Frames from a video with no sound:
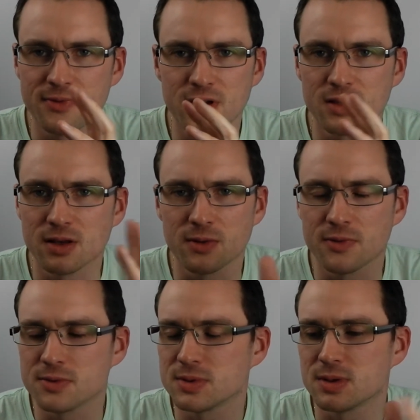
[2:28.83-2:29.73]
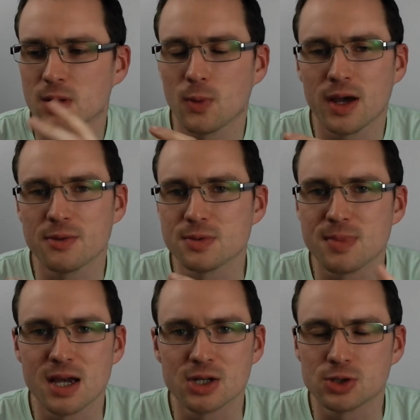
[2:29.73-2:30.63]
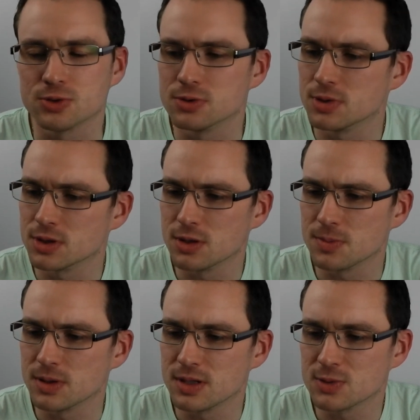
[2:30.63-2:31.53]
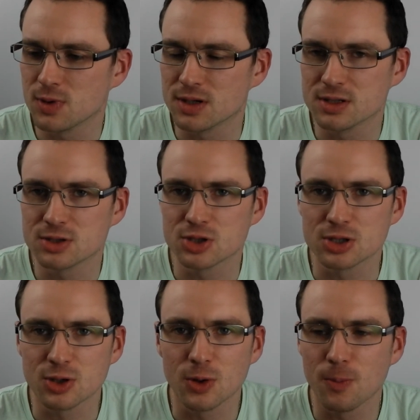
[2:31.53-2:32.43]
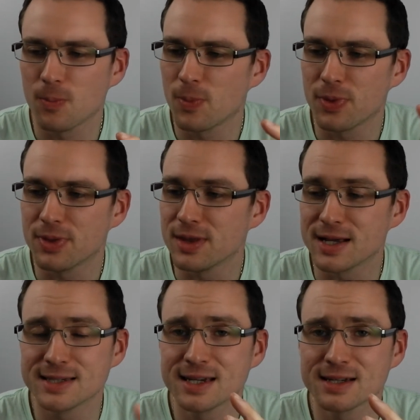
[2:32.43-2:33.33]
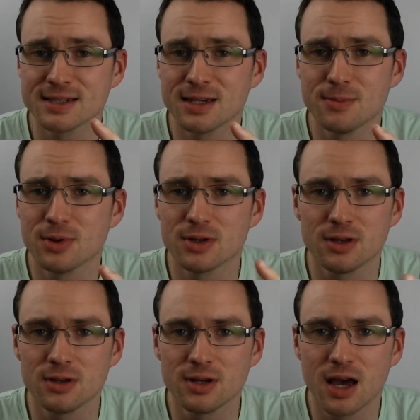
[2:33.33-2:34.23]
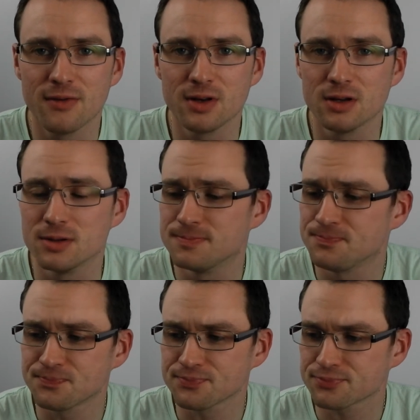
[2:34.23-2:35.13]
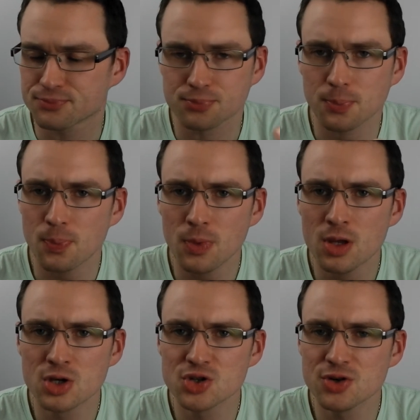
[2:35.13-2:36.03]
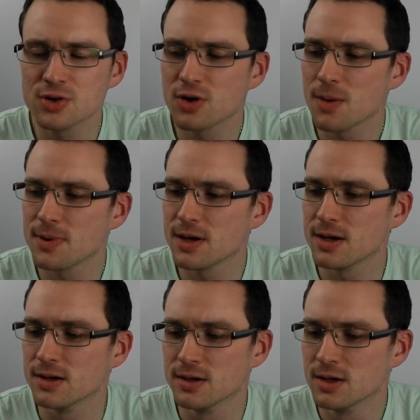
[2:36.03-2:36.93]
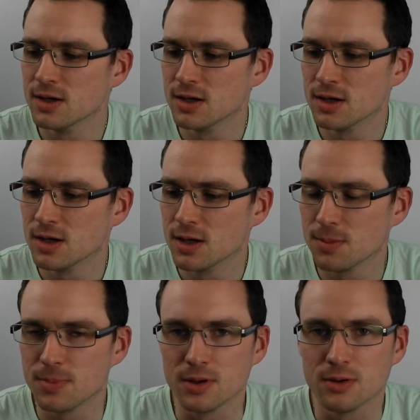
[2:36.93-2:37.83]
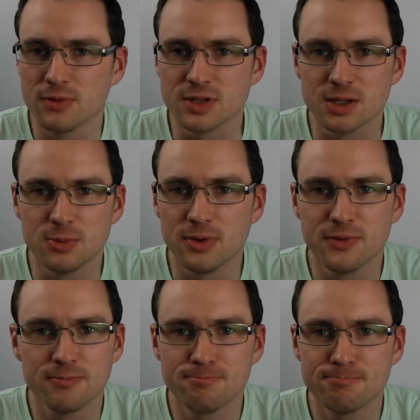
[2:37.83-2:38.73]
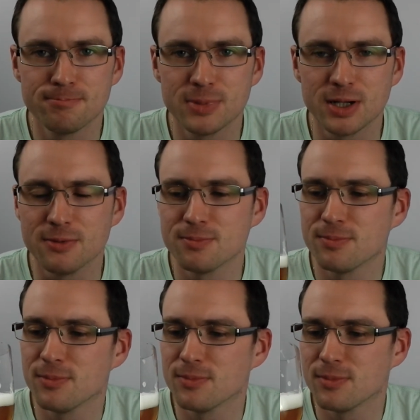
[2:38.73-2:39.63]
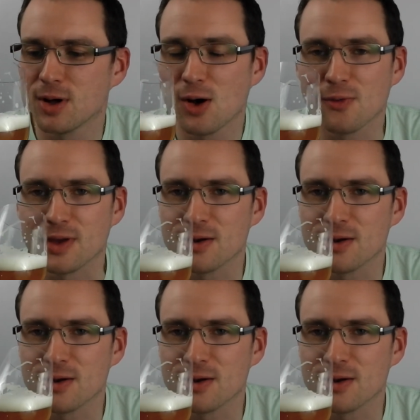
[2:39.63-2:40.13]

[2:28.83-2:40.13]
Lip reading: I don't know if it was the way it was mashed or whatnot, but this one has just got the exact same body that you'd have in a stronger IPA, but obviously with, you know, half the